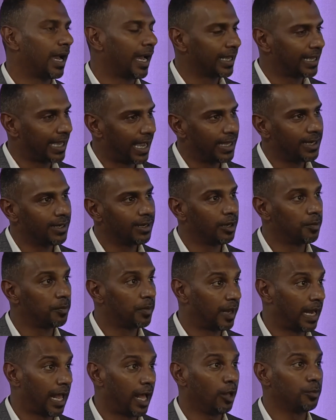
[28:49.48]
guided him and
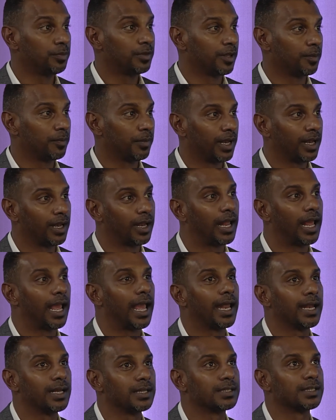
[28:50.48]
helped him.
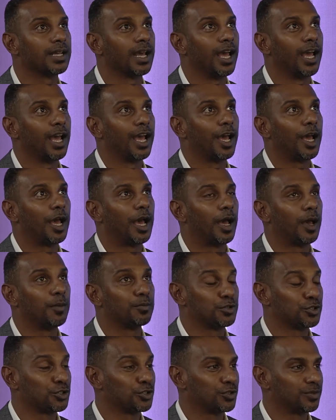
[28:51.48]
And
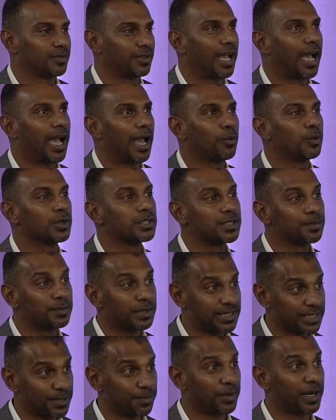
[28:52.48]
I was a bit
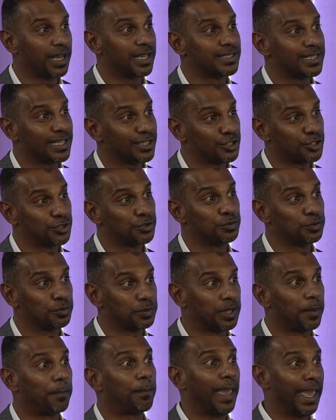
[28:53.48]
surprised as to
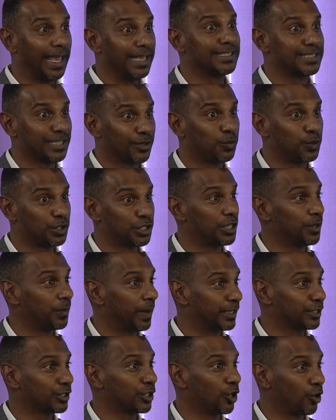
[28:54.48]
the pace at which he went
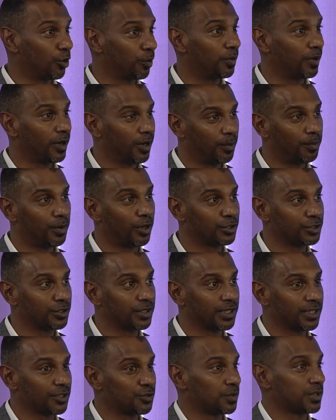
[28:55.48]
to go about doing it.
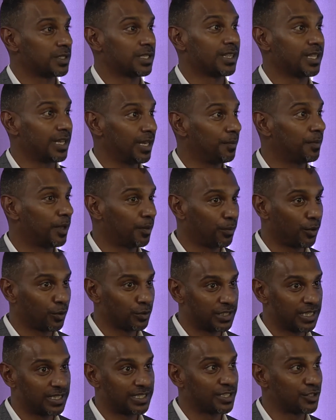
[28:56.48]
This was a 3-month
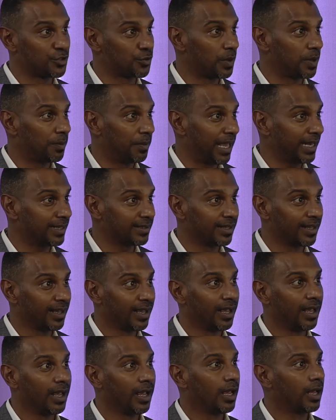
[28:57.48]
process since we met.
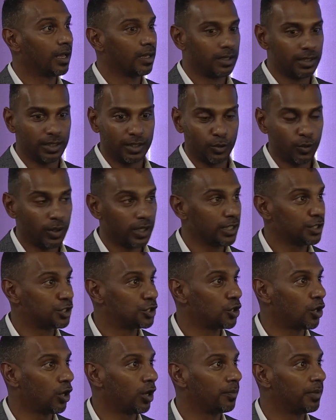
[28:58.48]
He'd quit his
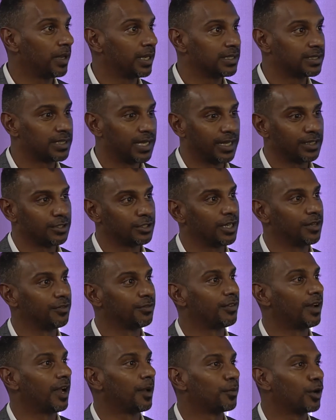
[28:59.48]
job and he's like, Trev,
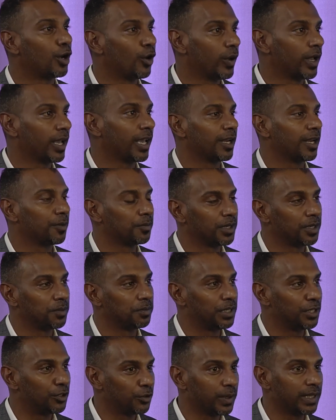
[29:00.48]
I'm going going to be
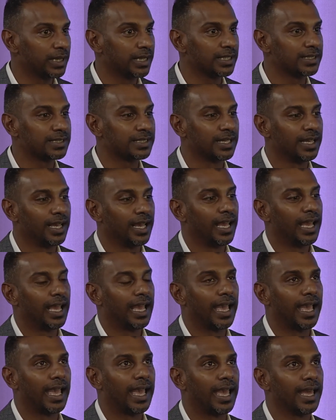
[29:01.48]
doing this.
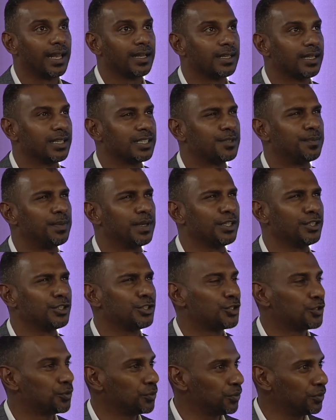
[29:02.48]
And it's been
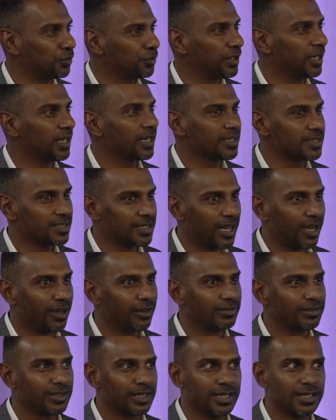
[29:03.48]
2 years now.
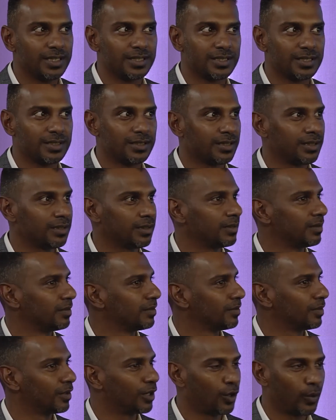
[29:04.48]
He's still
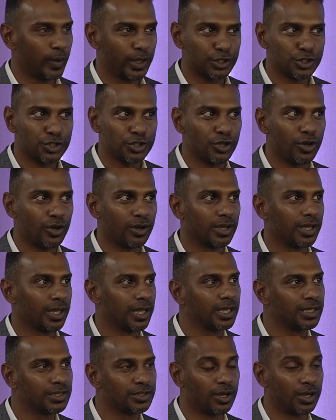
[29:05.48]
going strong.
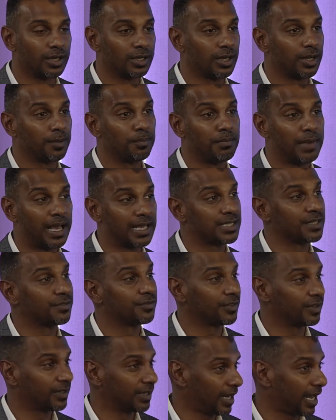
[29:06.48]
He's gotten a massive
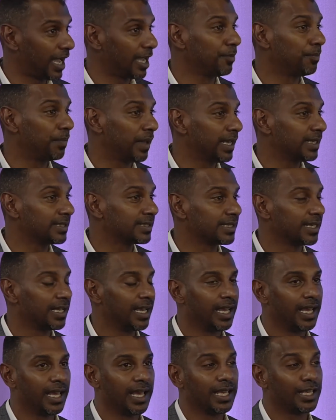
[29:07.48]
client base.
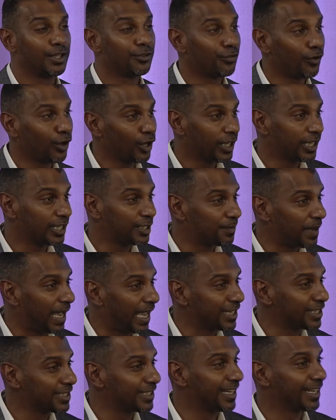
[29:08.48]
He's following his
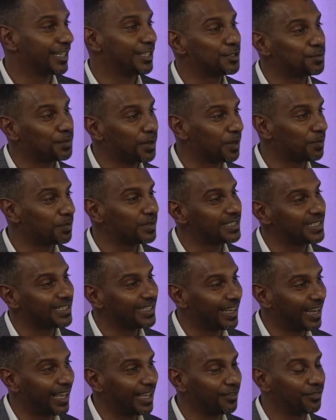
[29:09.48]
passion and his purpose in
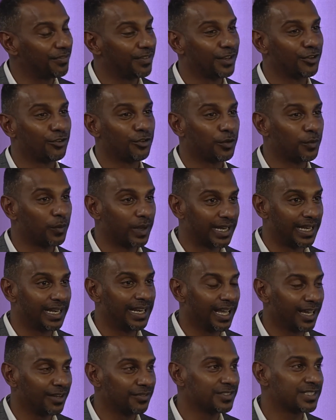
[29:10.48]
life and doing what he
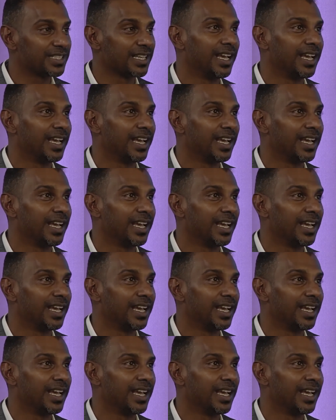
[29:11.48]
loves.